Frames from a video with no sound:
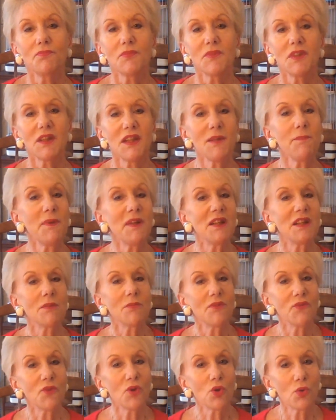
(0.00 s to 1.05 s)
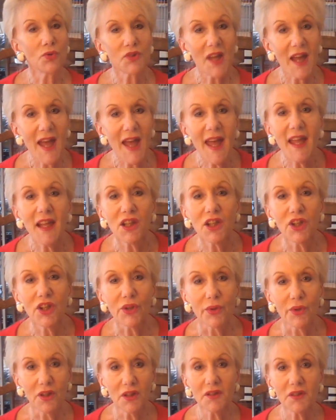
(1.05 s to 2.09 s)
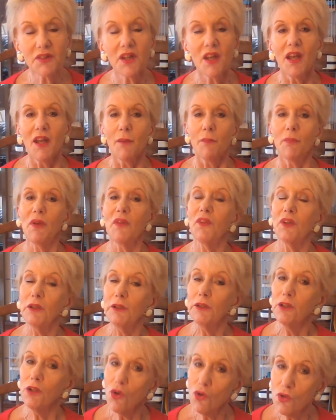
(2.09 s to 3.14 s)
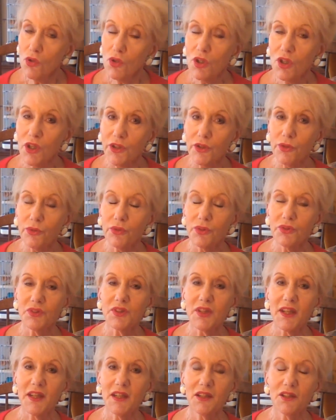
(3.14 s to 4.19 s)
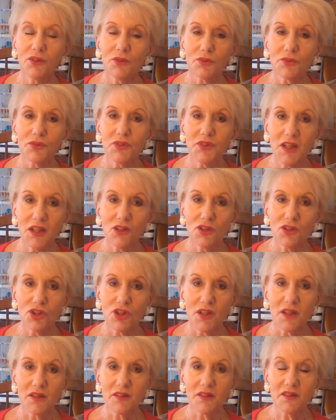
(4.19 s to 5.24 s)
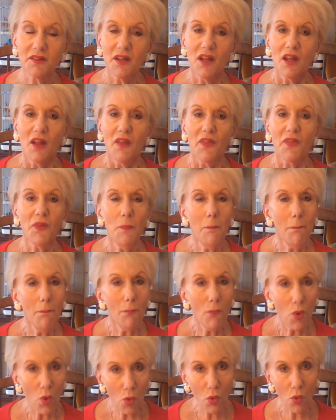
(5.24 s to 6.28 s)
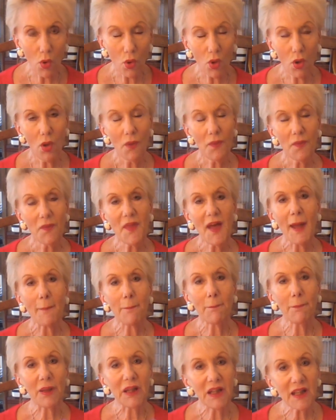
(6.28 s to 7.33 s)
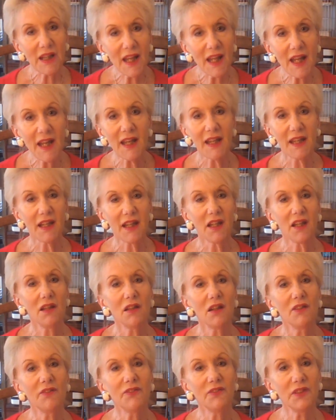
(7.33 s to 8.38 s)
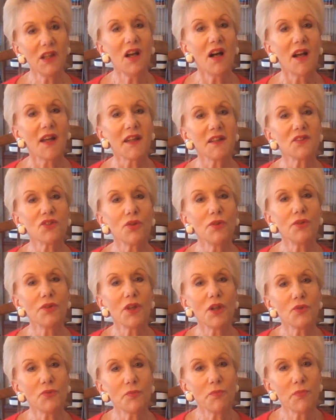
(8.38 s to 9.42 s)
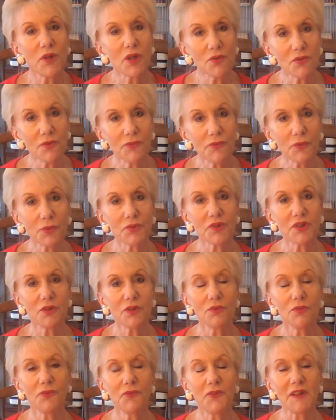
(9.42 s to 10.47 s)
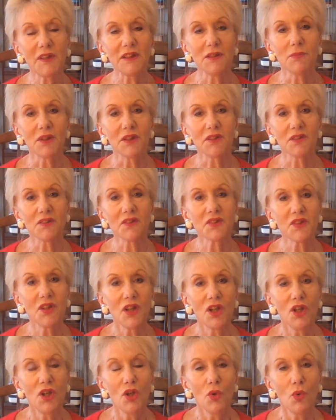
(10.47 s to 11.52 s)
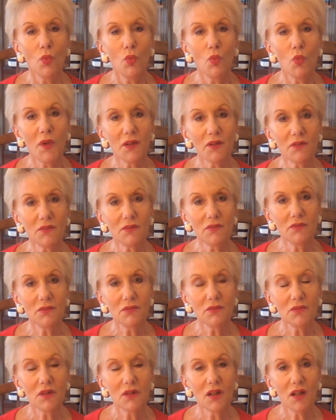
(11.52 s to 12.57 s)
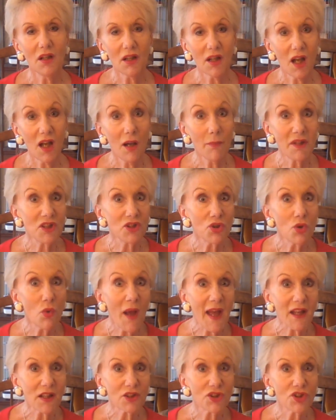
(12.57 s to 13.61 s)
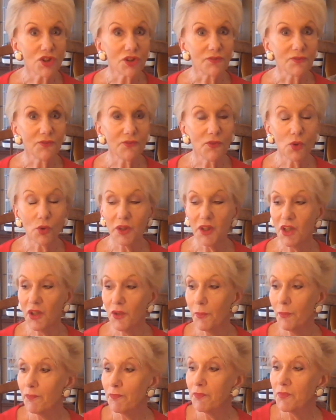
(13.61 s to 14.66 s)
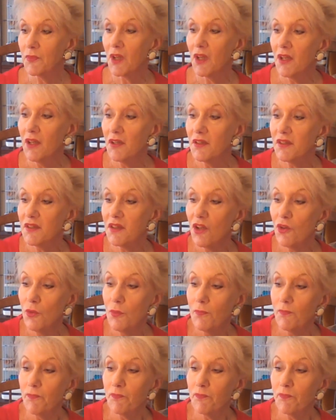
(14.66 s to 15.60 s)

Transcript: keeping them of course accurate, but the longer you can take your stitches, the more that play of light on those beautiful silk filaments will come into action for you. So